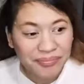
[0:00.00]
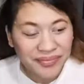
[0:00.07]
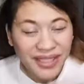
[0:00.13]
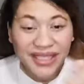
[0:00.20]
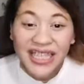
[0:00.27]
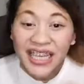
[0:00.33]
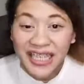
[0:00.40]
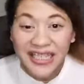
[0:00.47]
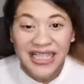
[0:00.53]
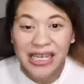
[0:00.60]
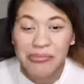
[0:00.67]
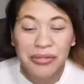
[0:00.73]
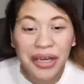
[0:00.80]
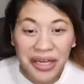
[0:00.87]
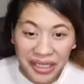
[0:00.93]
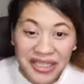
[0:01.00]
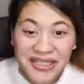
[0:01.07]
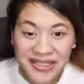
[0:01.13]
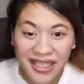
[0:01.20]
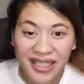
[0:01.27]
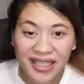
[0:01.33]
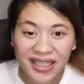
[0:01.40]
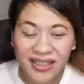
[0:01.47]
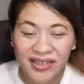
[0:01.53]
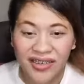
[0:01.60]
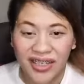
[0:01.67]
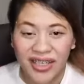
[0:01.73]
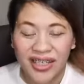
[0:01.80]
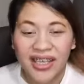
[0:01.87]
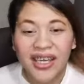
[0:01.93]
kitang-kita mo na nag-sell.
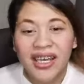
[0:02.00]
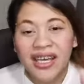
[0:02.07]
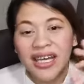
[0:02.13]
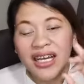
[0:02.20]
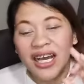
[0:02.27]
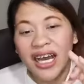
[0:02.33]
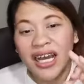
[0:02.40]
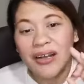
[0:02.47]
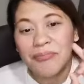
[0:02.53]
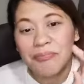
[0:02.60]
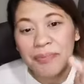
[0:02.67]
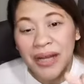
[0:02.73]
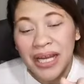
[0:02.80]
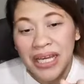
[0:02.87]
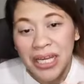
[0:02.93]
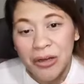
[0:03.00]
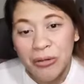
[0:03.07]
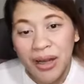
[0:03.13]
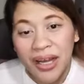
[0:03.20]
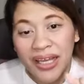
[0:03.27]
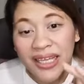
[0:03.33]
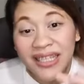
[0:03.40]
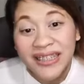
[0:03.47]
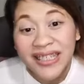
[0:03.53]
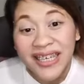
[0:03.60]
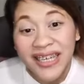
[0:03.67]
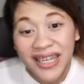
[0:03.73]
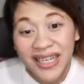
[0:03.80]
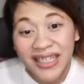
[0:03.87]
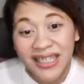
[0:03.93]
Okay? Ang pangalawa,
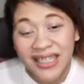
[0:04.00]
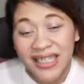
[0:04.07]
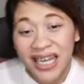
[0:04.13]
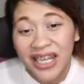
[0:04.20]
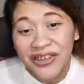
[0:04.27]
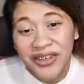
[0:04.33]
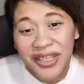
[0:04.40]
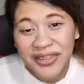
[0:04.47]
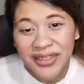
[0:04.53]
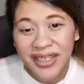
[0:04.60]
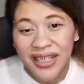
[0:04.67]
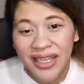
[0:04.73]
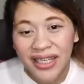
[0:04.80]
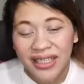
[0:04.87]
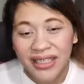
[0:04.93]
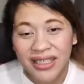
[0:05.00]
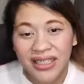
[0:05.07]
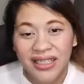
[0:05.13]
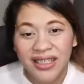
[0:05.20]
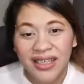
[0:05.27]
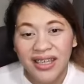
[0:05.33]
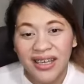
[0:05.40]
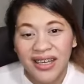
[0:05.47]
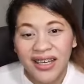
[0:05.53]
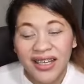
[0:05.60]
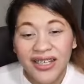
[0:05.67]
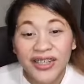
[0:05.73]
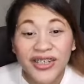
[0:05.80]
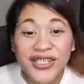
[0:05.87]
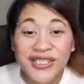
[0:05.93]
indirectly. Ano yung indirectly?
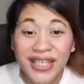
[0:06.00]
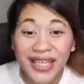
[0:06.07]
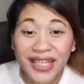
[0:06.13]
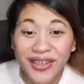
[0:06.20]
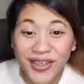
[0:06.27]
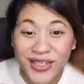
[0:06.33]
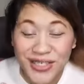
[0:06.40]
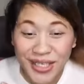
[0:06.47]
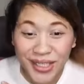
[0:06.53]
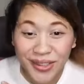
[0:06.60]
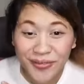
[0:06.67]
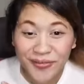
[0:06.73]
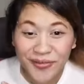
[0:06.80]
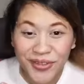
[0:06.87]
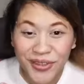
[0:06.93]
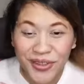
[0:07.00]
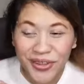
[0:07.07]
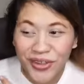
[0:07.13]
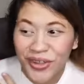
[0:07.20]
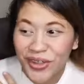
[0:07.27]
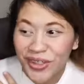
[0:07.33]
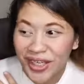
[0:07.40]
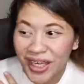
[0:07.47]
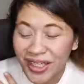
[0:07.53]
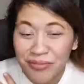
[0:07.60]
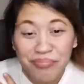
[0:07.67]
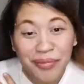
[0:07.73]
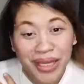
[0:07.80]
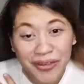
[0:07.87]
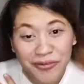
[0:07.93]
You're selling yourself. You're not
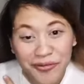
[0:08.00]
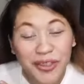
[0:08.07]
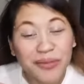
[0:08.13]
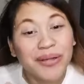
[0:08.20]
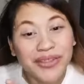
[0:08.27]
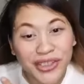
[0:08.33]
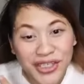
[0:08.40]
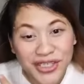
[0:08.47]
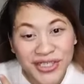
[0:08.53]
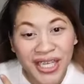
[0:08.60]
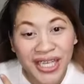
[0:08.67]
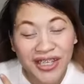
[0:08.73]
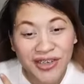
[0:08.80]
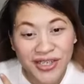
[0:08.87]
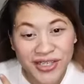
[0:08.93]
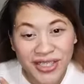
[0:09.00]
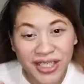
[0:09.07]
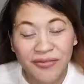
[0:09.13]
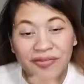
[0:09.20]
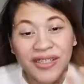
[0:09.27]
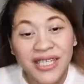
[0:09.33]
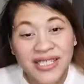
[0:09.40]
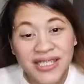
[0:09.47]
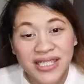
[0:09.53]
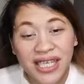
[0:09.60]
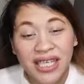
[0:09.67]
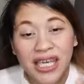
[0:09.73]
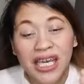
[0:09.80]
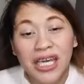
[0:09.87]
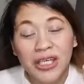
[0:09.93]
mindful, but you're selling yourself. Let's
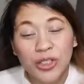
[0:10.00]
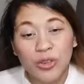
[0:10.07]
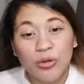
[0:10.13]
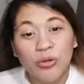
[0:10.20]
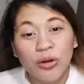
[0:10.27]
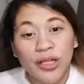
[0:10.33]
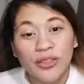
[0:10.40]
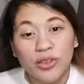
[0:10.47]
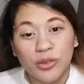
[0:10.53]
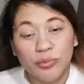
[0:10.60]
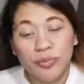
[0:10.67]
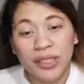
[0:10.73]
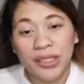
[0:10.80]
say, you want to